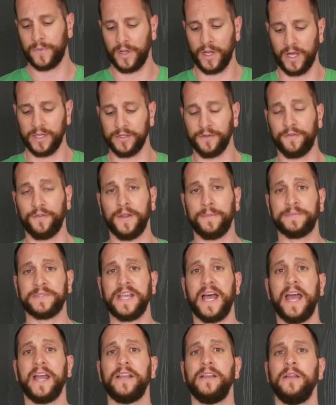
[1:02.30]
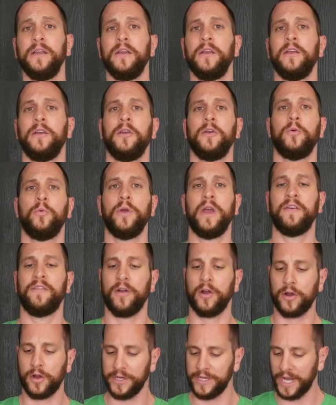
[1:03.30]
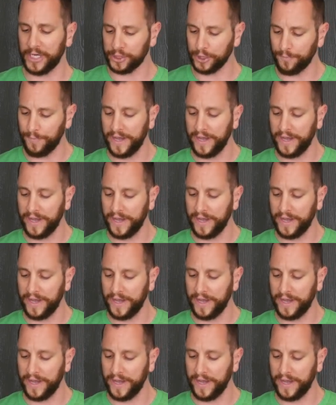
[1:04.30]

On the flip side, we have our connector